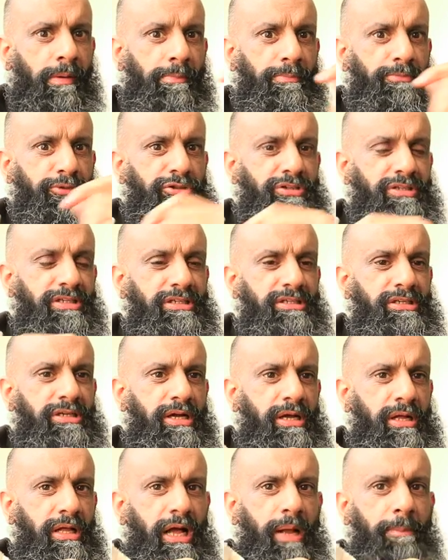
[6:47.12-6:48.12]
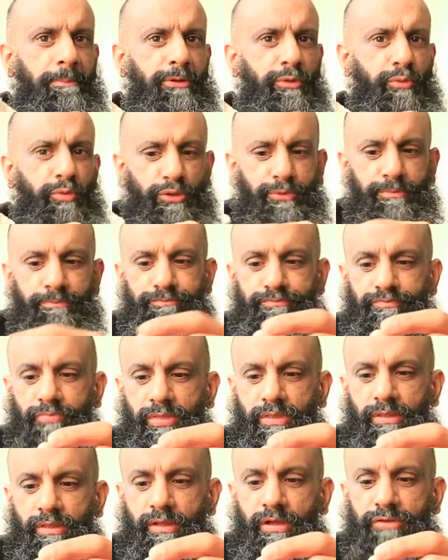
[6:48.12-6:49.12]
but the apple one,
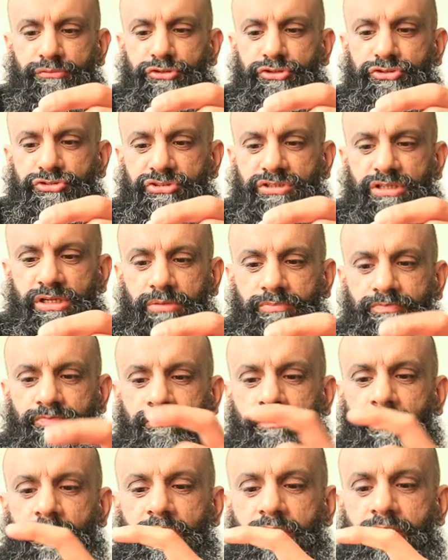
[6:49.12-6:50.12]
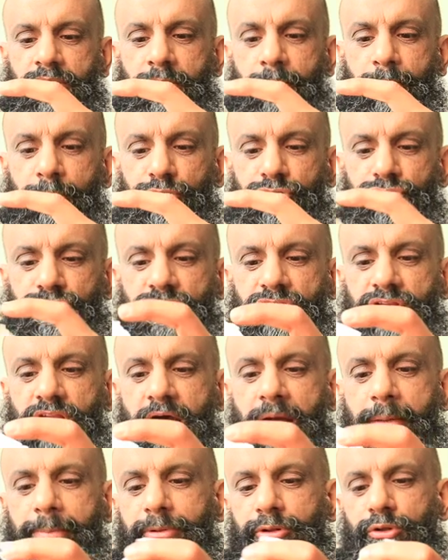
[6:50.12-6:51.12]
I'm just wanting an
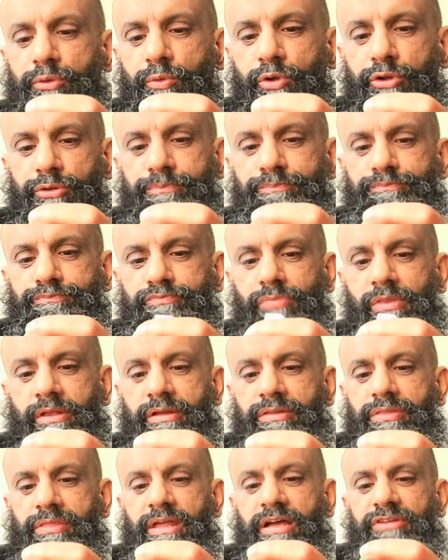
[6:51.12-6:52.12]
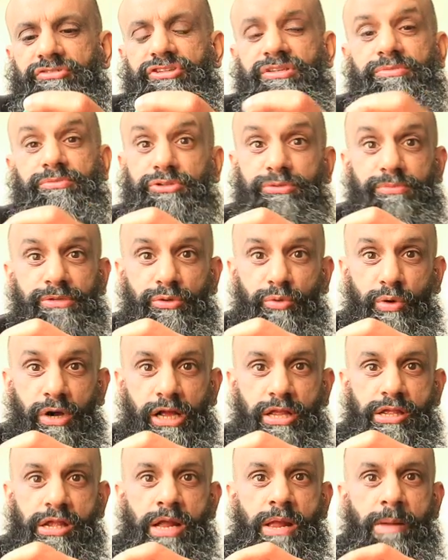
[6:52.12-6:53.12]
apple one, and that seems to be
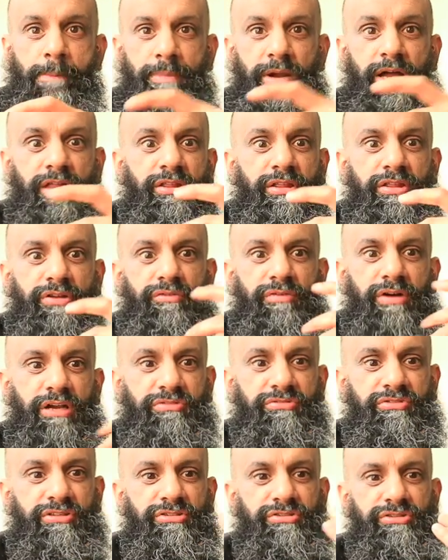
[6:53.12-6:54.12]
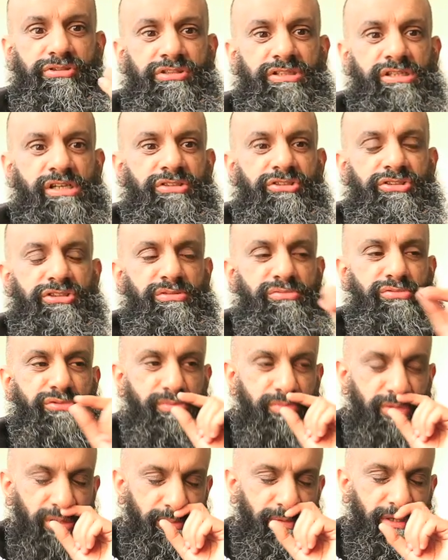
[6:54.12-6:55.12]
quite better than the rest. It seems
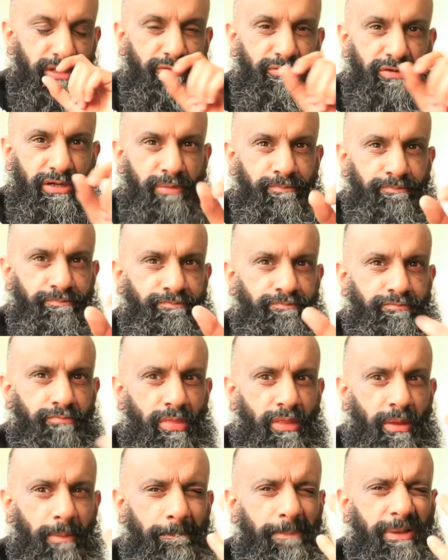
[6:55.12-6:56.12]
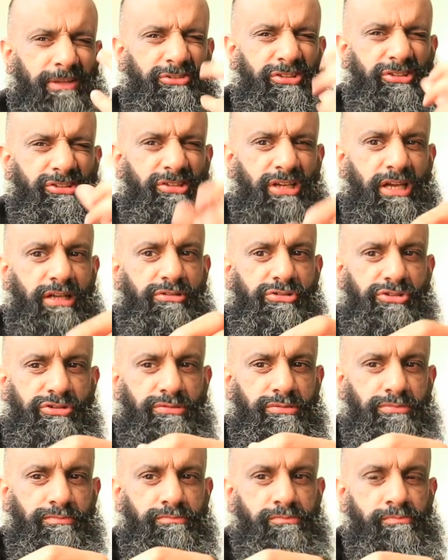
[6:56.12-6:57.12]
to be a bit of a better
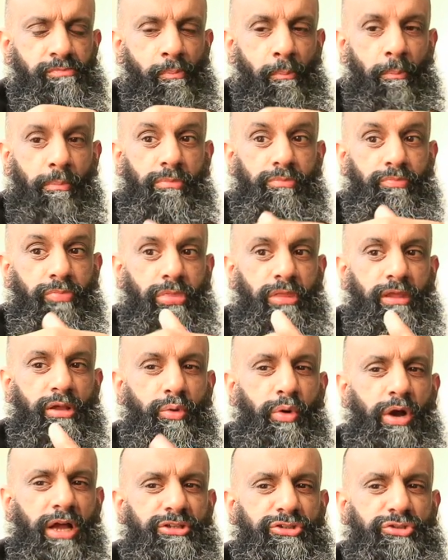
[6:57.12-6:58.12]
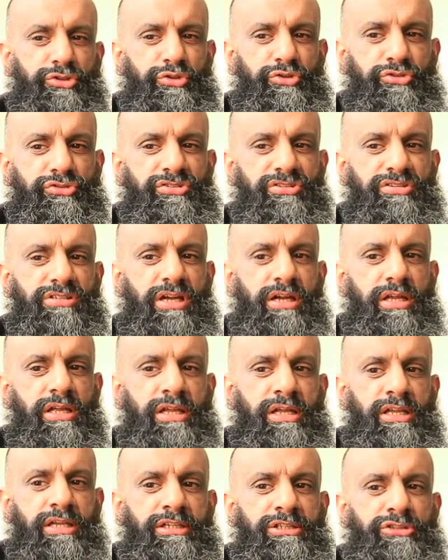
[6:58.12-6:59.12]
taste, quite suits
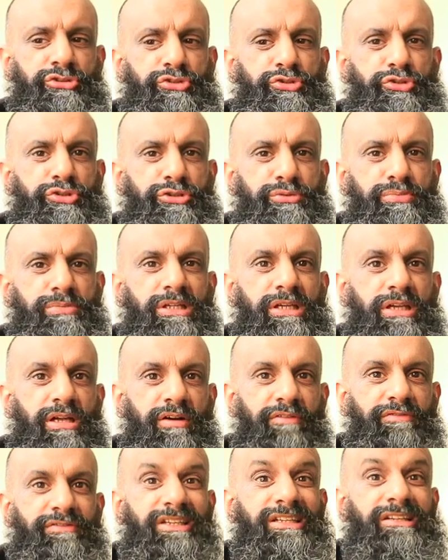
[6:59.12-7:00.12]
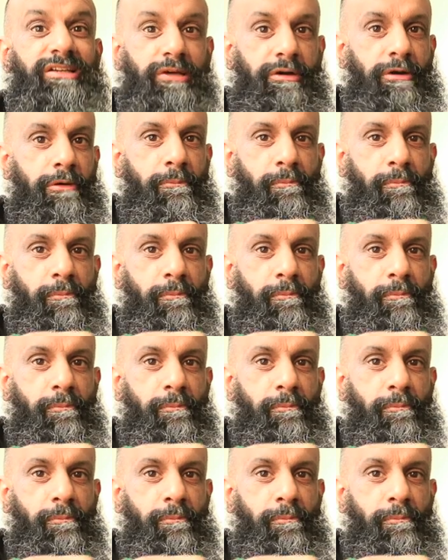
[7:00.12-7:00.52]
being a vegan.